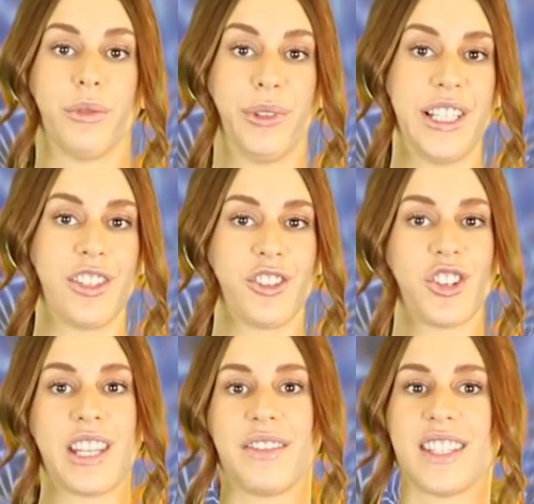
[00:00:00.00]

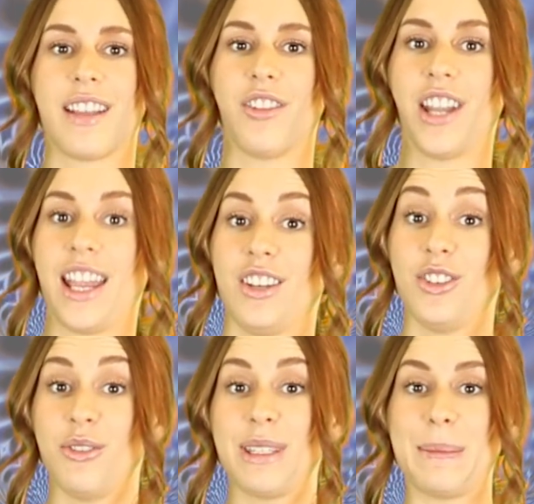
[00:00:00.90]
Researchers have discovered a
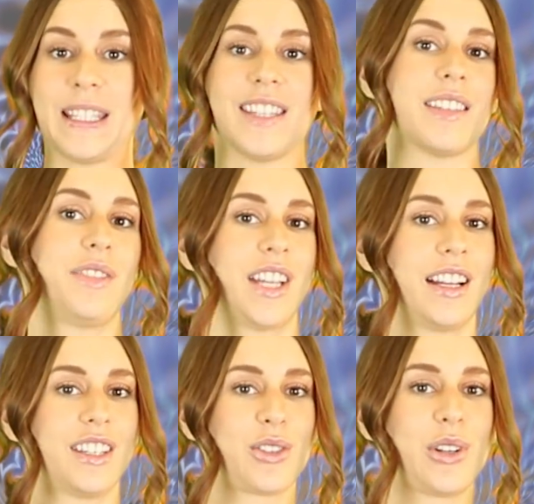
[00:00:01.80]
new species of
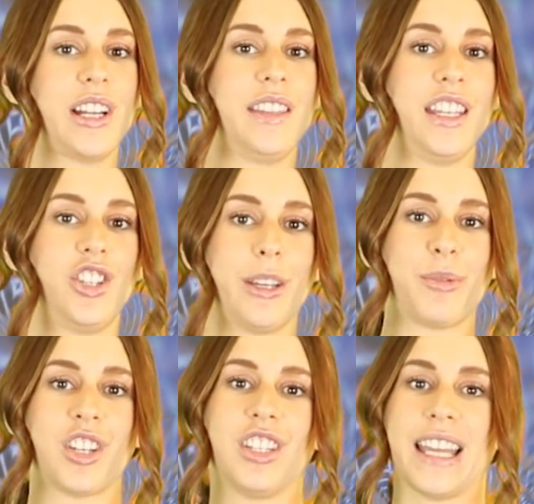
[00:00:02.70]
dinosaur in the Egyptian